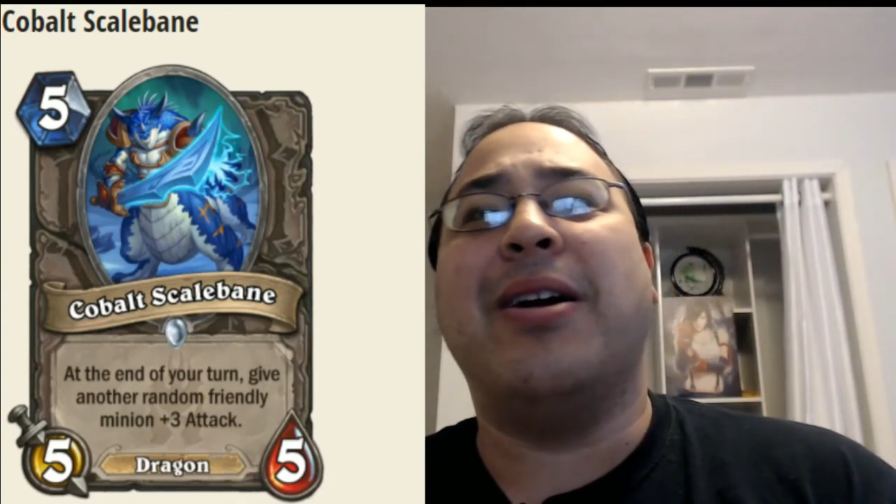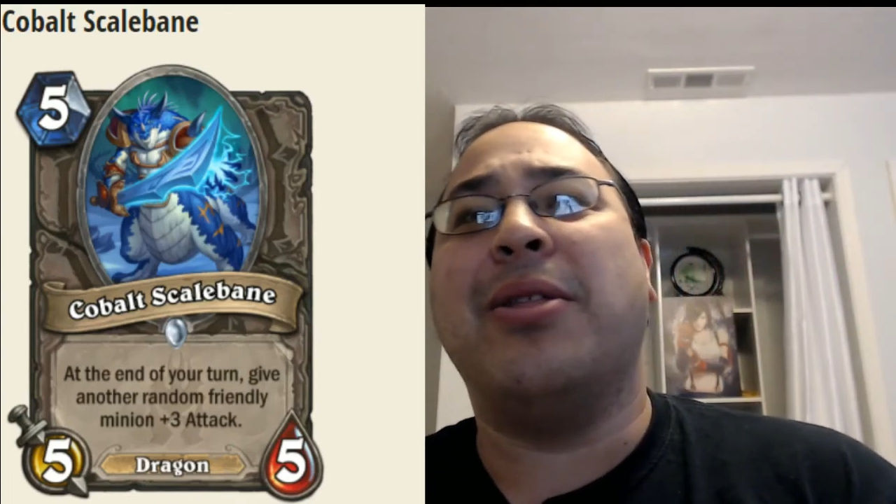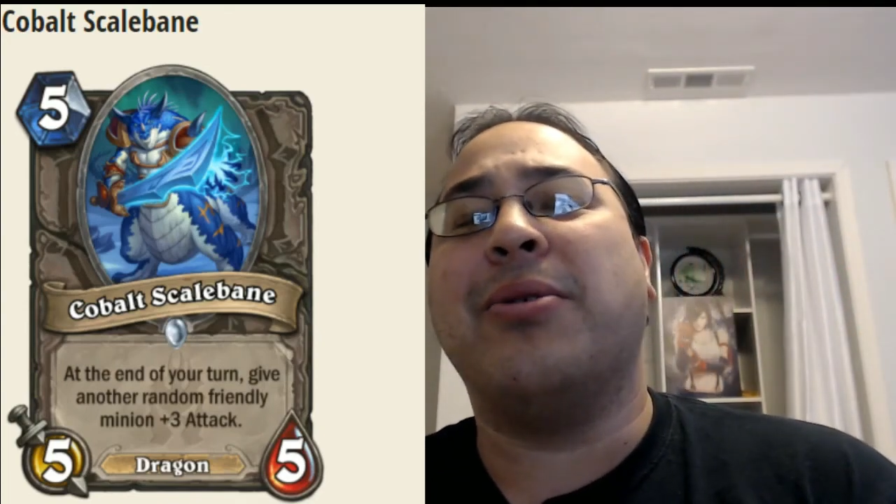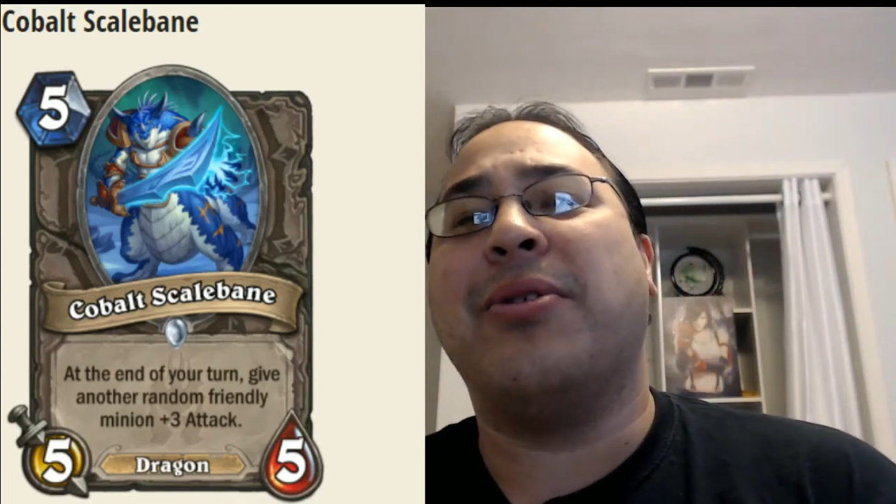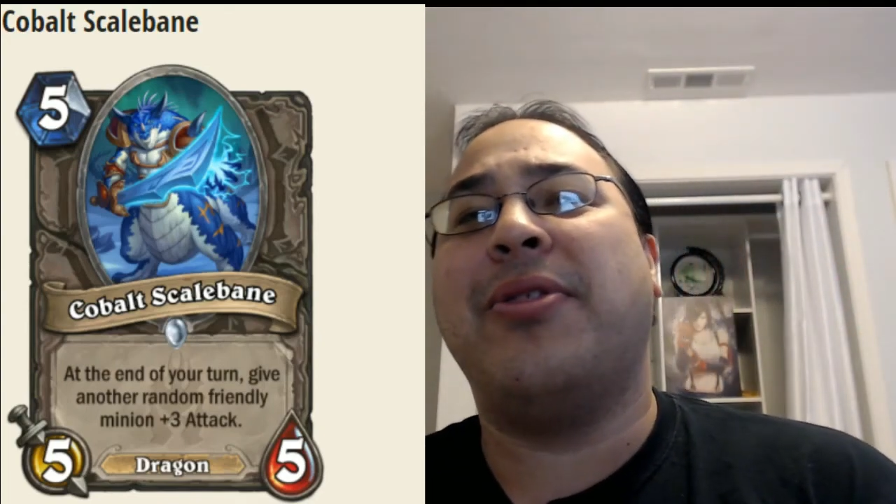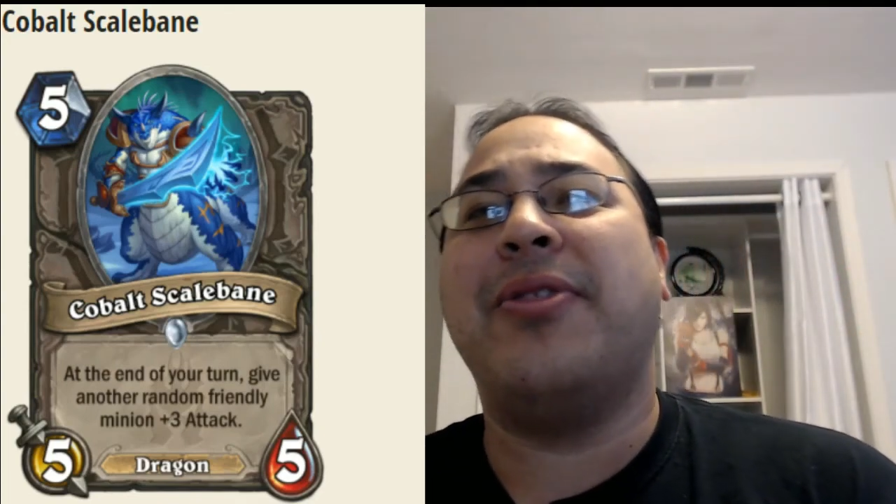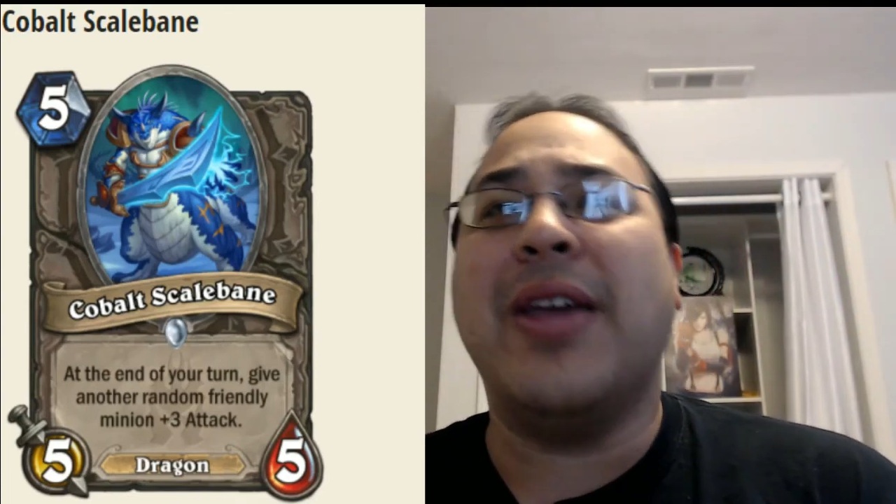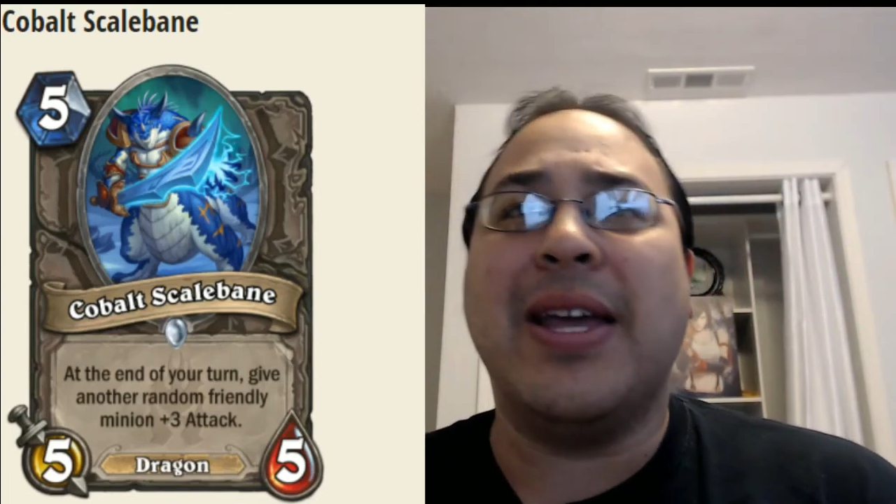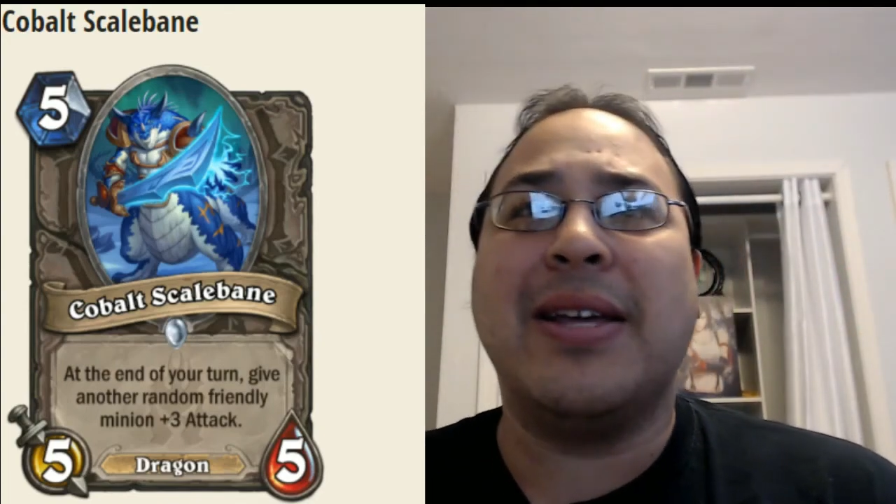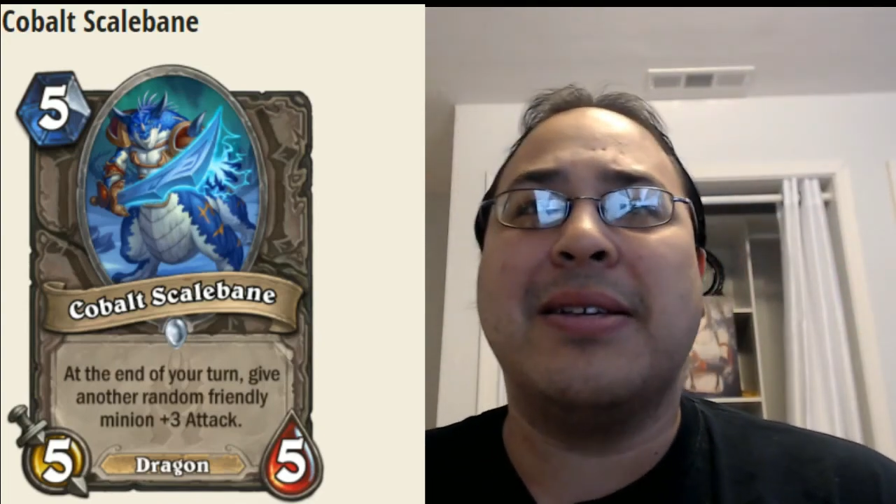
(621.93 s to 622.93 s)
other
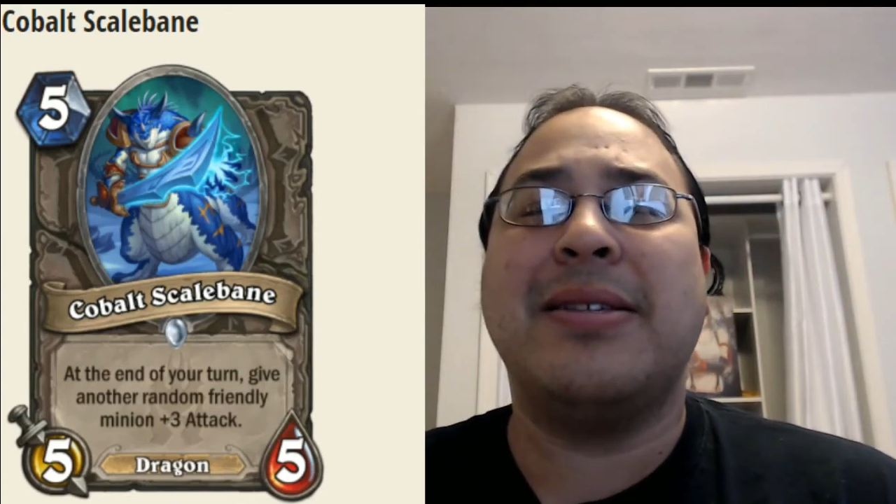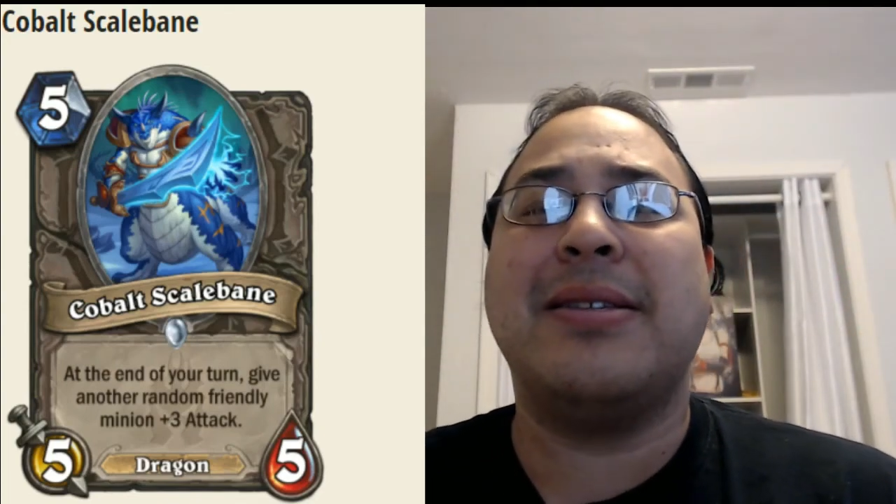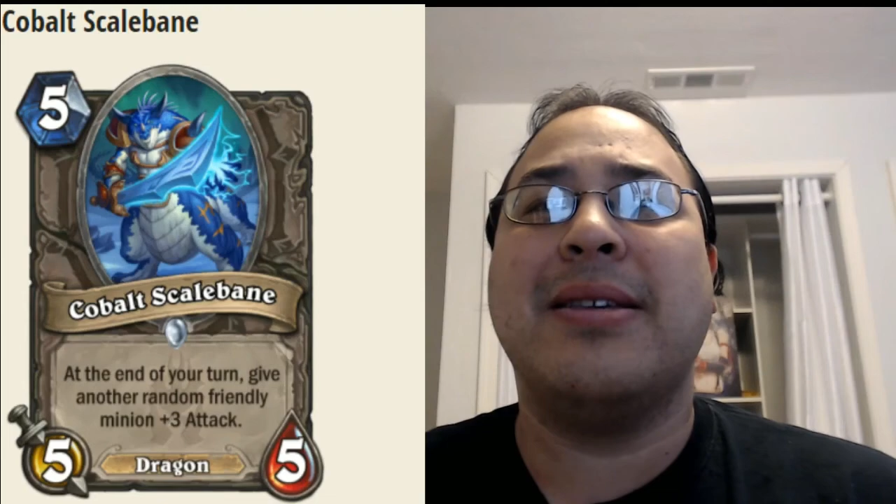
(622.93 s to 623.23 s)
things.